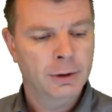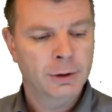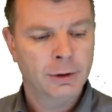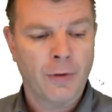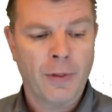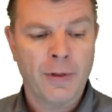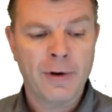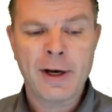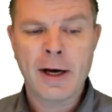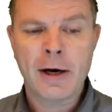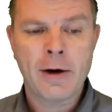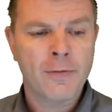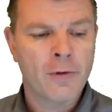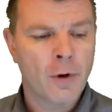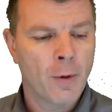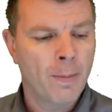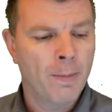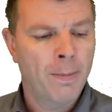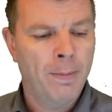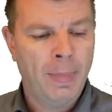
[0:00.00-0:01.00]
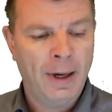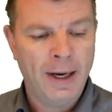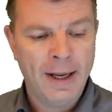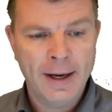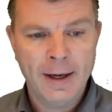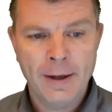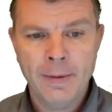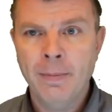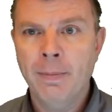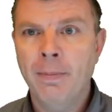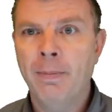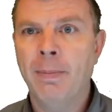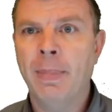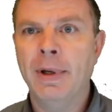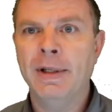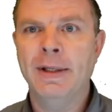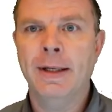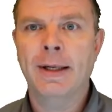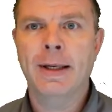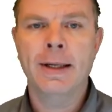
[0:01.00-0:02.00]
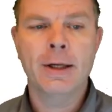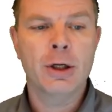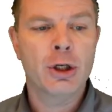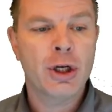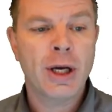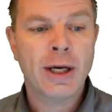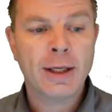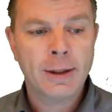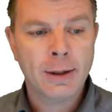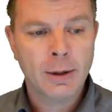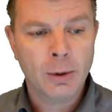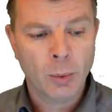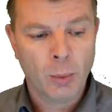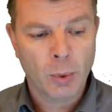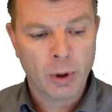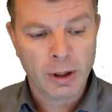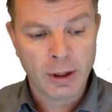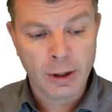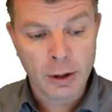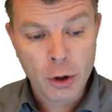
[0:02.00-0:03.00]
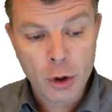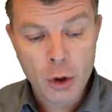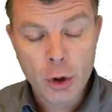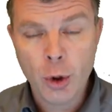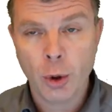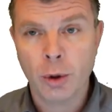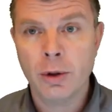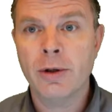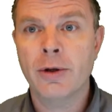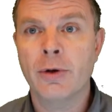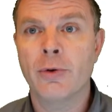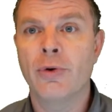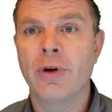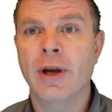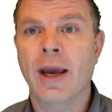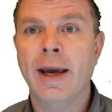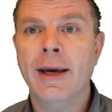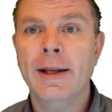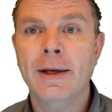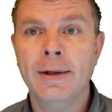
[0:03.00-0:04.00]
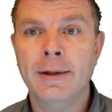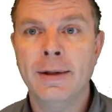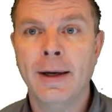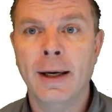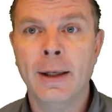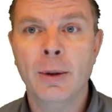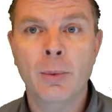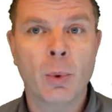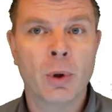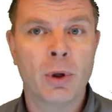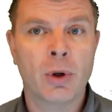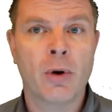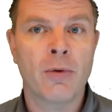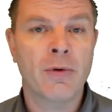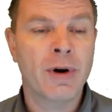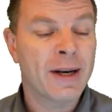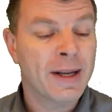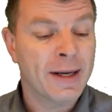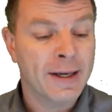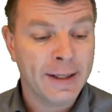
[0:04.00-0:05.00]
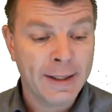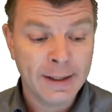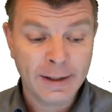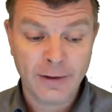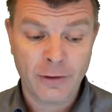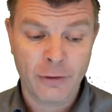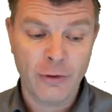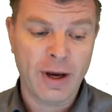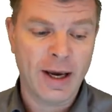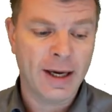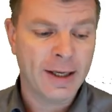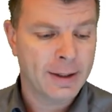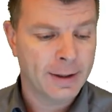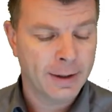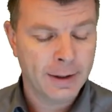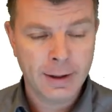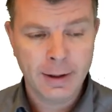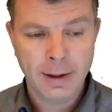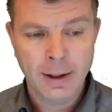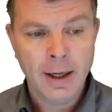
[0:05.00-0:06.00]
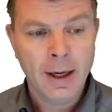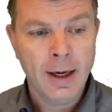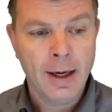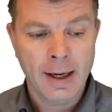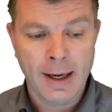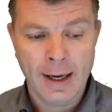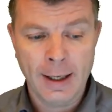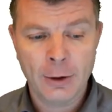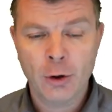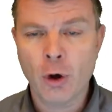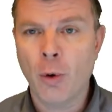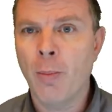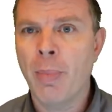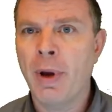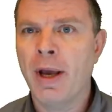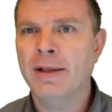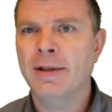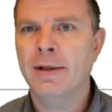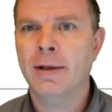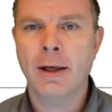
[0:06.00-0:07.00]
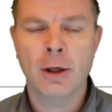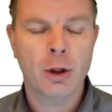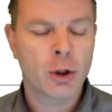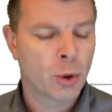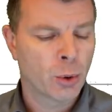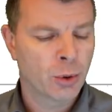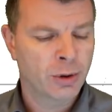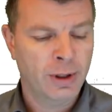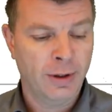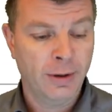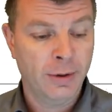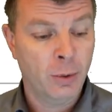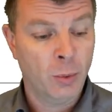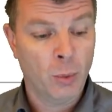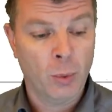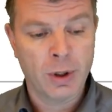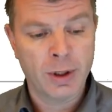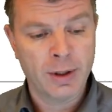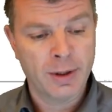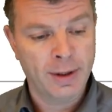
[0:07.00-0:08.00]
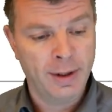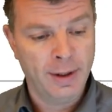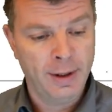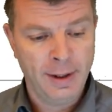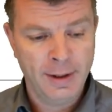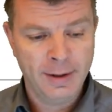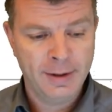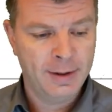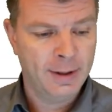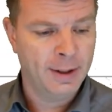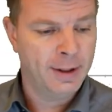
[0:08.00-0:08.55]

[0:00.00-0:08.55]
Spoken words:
So the Terraform plan basically checks what it should create and what already is created and compares it and shows us what it's